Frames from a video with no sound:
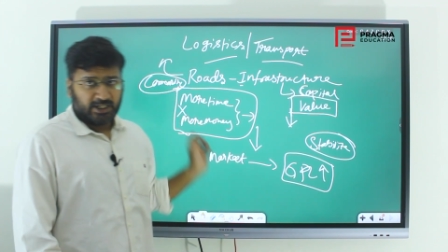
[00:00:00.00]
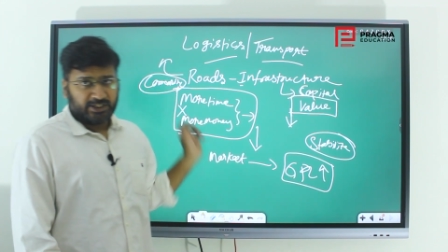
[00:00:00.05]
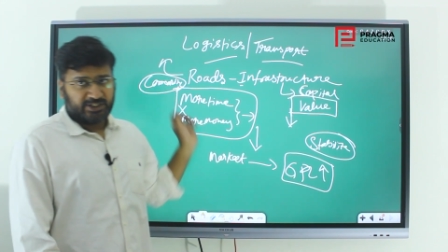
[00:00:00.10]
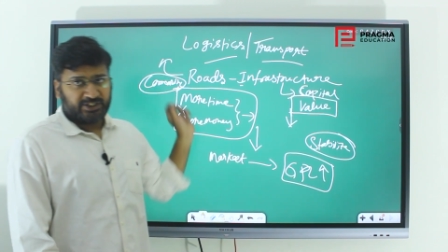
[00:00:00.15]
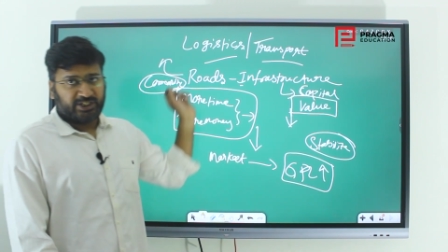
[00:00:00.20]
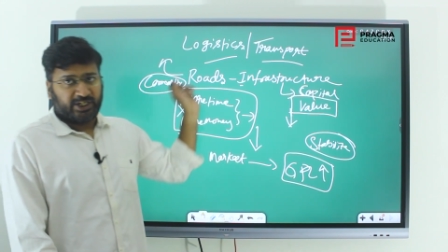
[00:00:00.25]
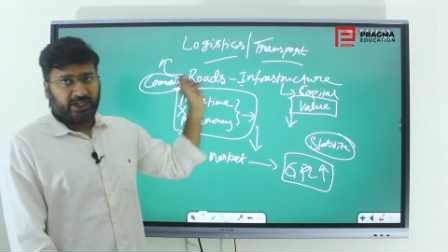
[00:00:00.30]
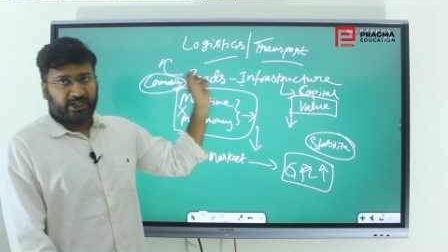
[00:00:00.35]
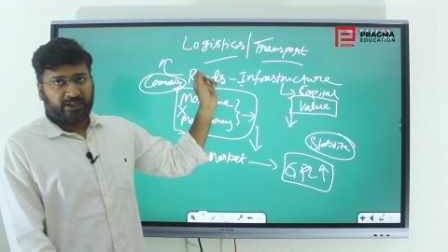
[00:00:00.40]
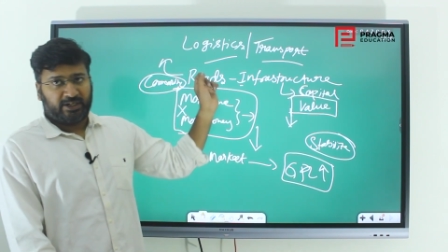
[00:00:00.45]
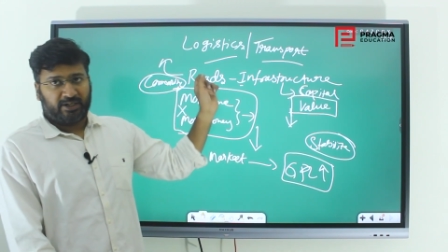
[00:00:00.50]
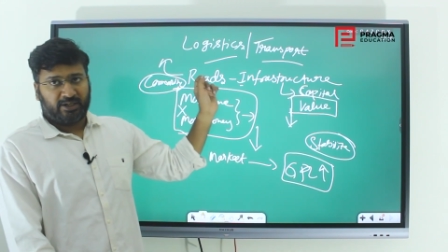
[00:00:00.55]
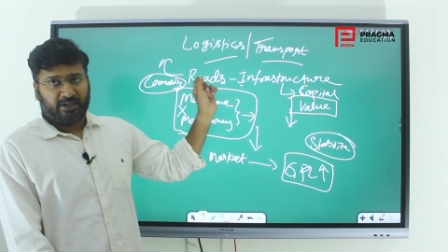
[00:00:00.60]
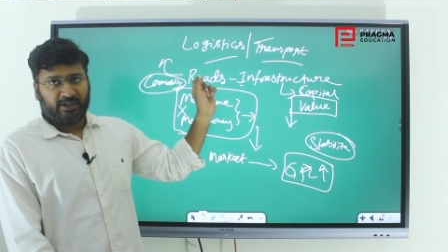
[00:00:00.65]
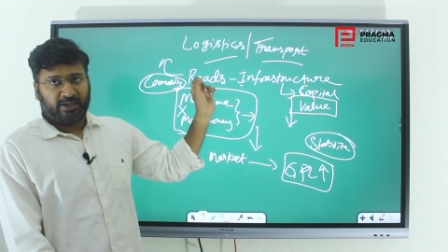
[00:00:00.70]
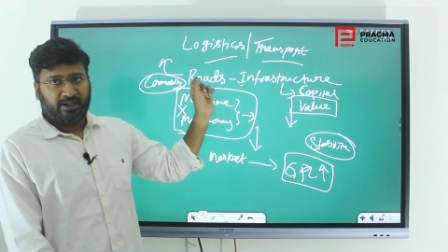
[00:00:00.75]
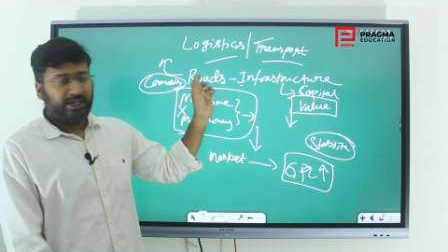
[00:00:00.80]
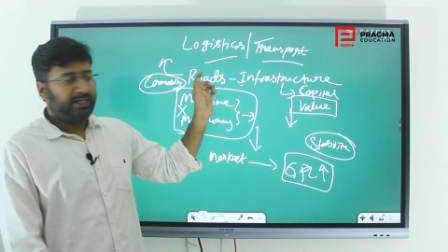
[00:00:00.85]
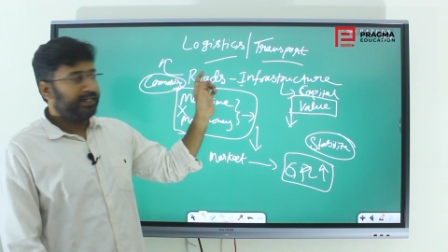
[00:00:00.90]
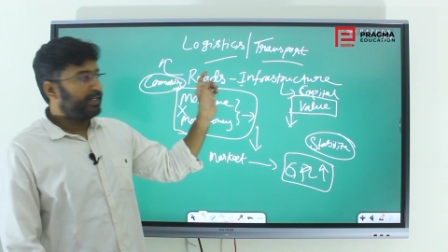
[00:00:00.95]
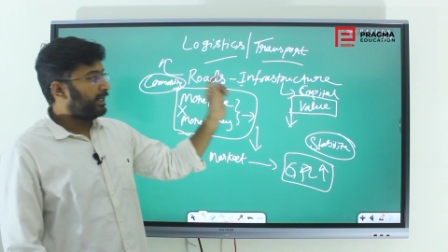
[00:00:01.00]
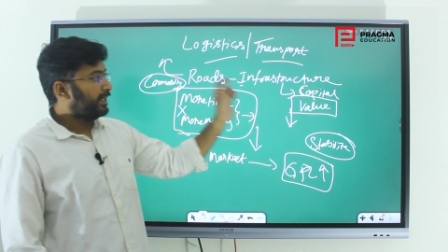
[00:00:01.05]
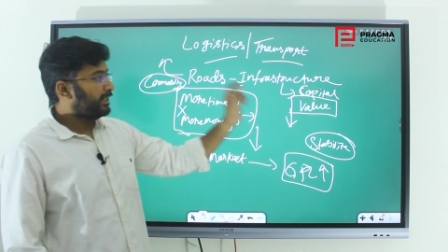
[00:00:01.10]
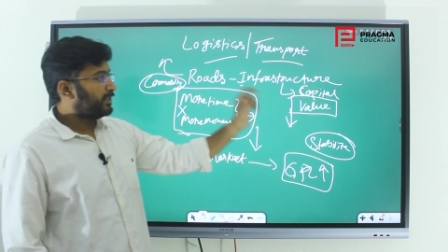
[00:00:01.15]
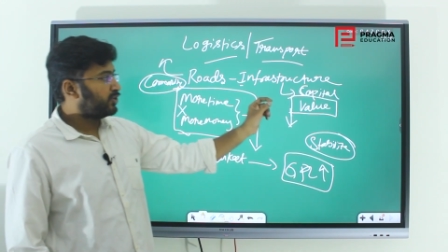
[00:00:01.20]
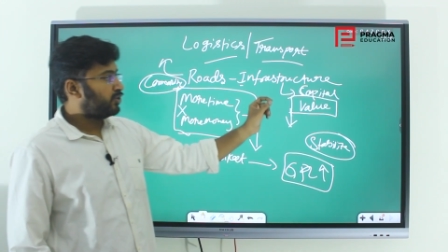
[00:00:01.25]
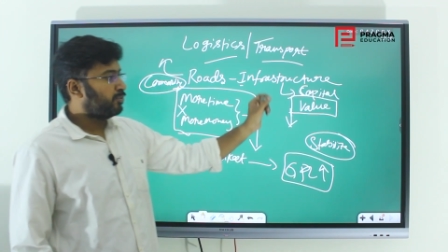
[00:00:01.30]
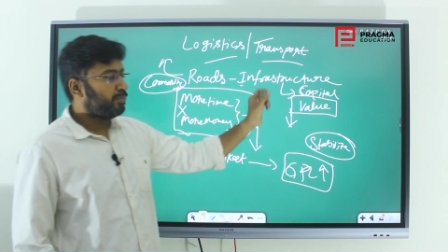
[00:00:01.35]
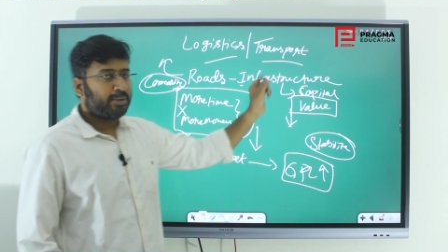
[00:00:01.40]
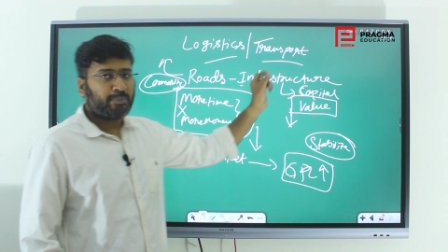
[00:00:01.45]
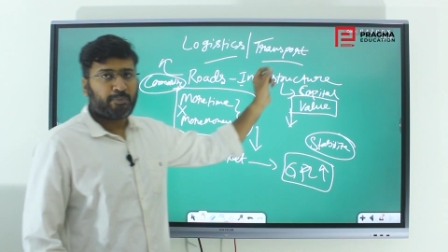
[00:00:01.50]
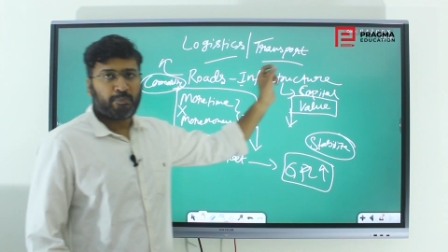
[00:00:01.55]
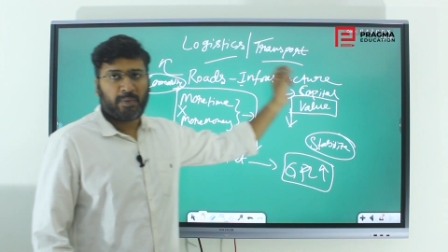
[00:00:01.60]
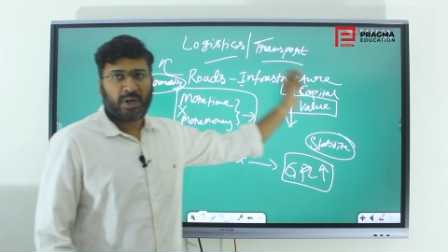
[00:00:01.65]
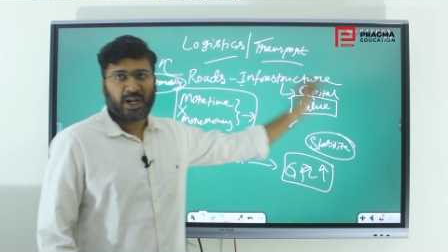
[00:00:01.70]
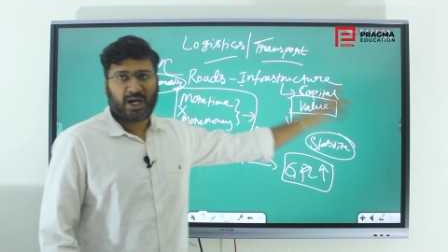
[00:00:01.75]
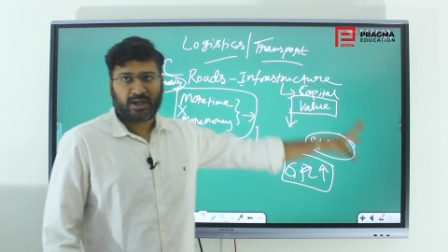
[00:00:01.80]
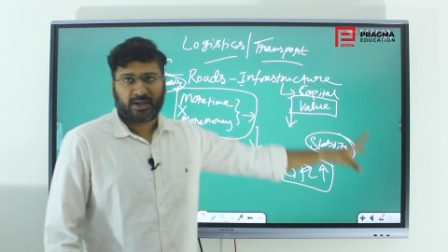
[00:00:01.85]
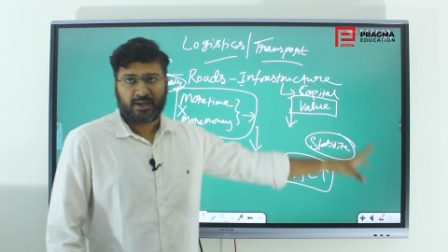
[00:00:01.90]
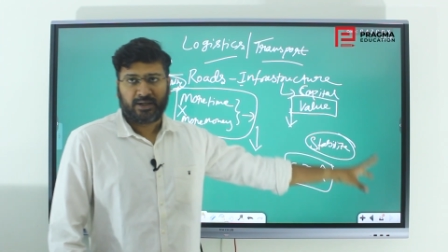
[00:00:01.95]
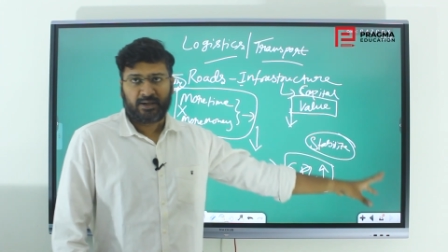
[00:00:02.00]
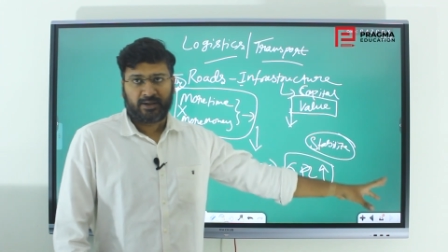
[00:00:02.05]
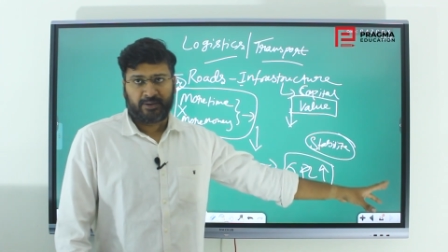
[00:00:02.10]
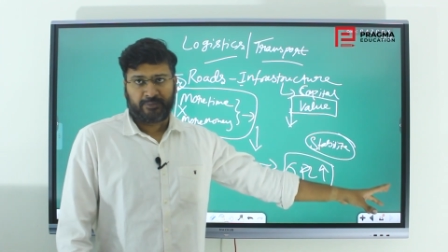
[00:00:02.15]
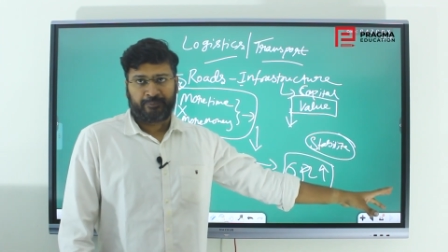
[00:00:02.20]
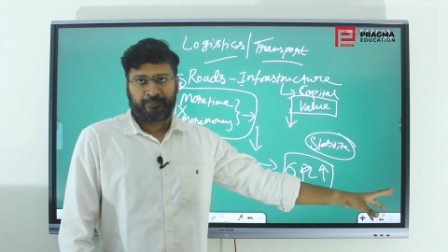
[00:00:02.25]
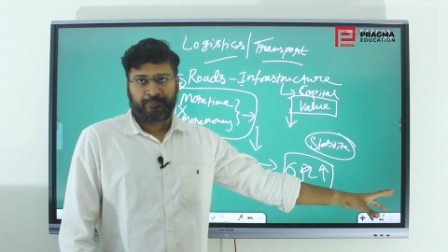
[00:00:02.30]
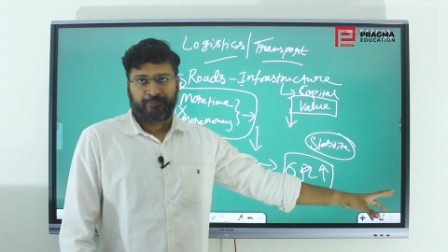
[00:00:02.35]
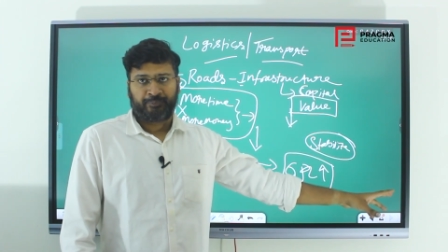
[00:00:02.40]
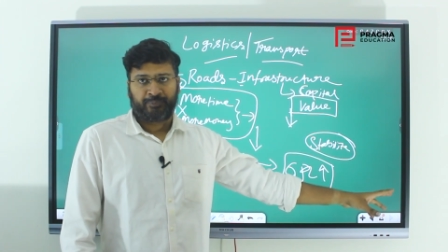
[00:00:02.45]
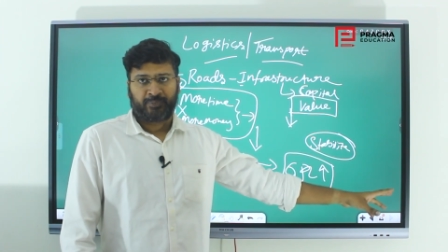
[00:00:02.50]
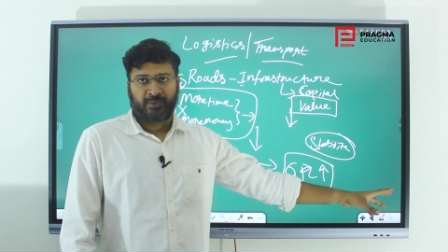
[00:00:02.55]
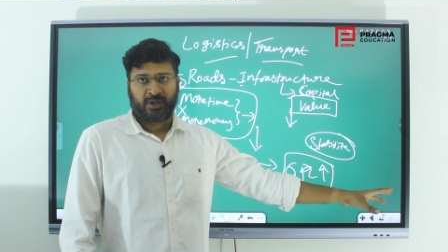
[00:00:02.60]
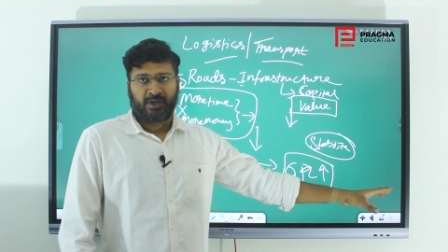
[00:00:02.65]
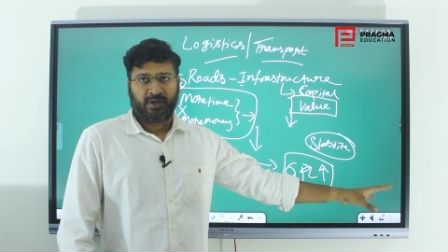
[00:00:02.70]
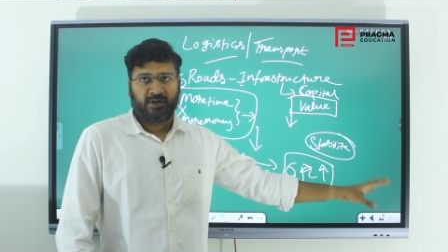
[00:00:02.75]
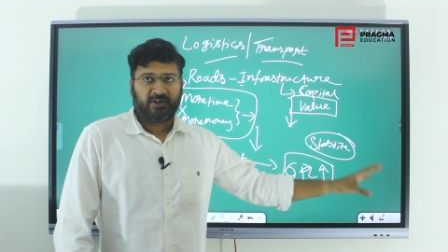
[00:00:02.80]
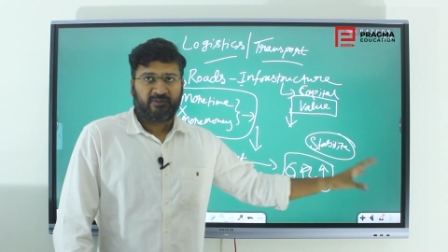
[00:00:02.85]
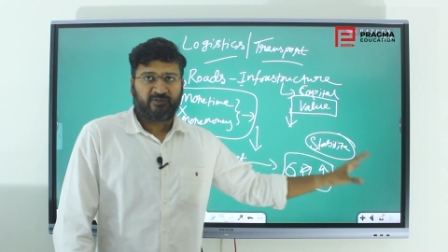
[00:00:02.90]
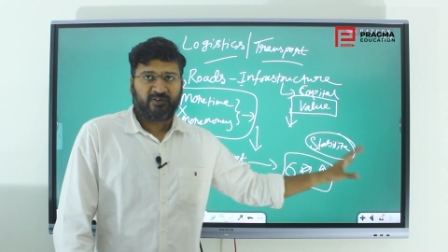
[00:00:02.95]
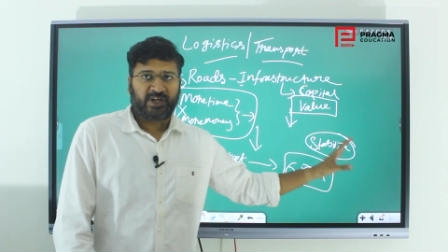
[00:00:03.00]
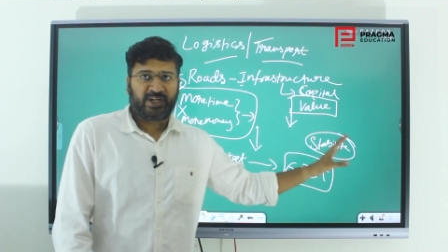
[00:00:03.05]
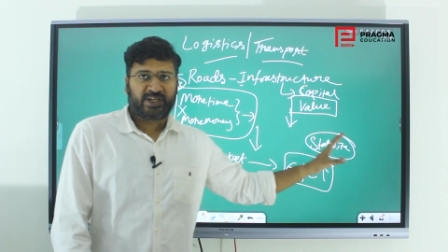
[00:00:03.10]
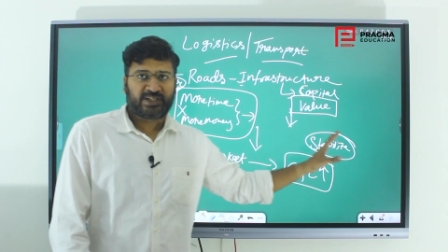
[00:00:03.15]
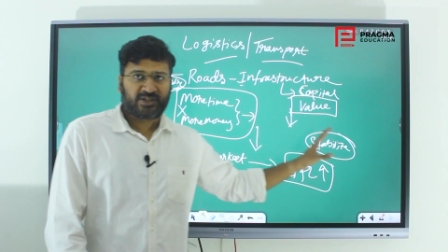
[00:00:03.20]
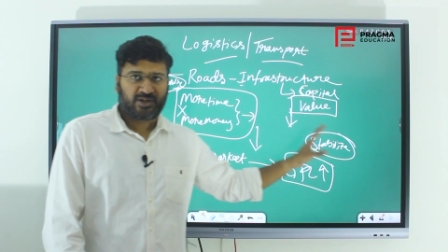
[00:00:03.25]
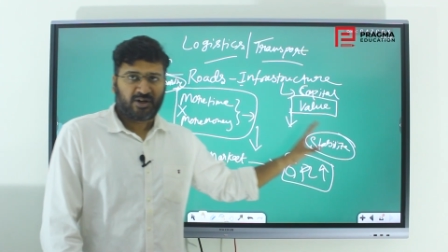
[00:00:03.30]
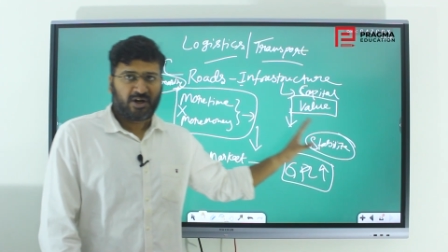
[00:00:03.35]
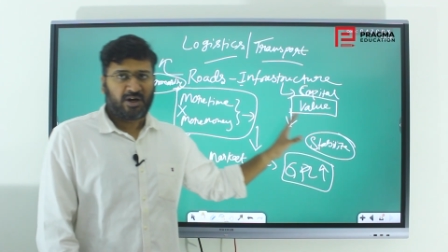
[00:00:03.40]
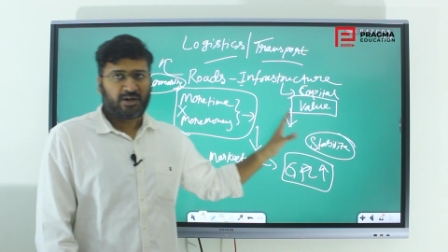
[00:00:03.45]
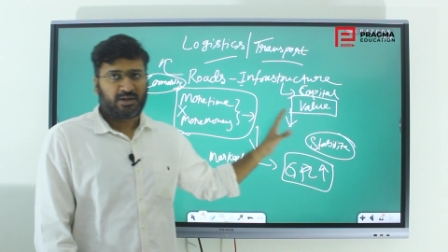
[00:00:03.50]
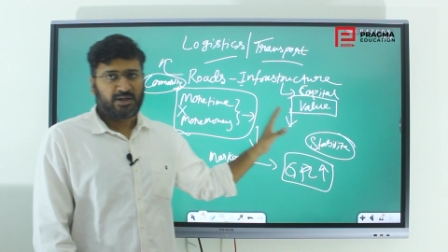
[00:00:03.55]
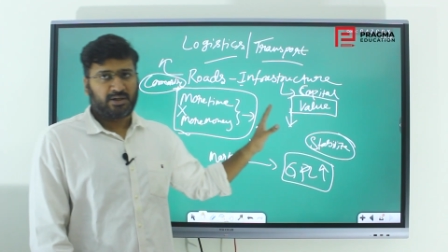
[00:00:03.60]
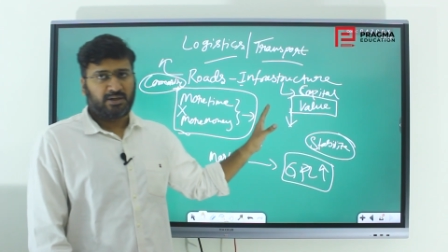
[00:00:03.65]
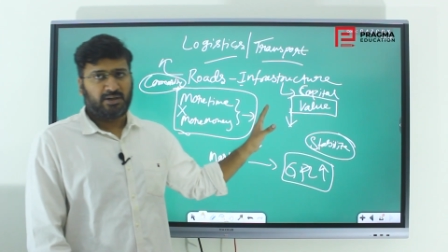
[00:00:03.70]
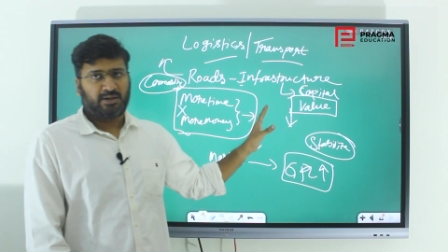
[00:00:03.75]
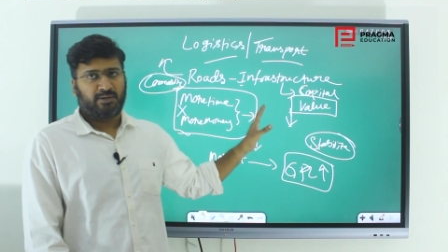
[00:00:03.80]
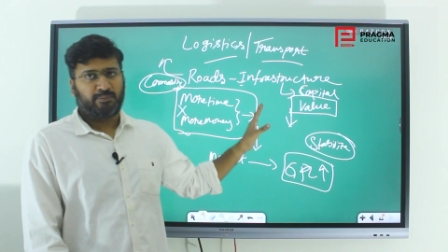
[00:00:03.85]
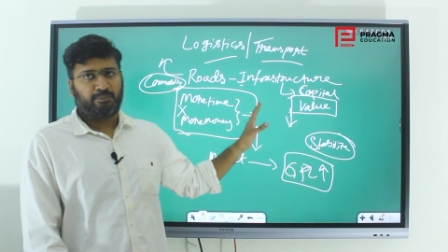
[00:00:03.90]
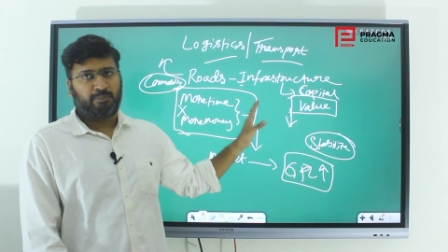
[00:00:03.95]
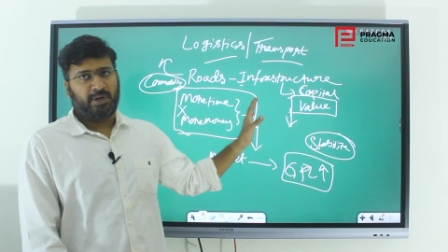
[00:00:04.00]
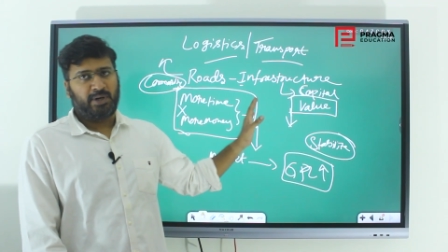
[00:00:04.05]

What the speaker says: checked, it needs to be plugged. If it is not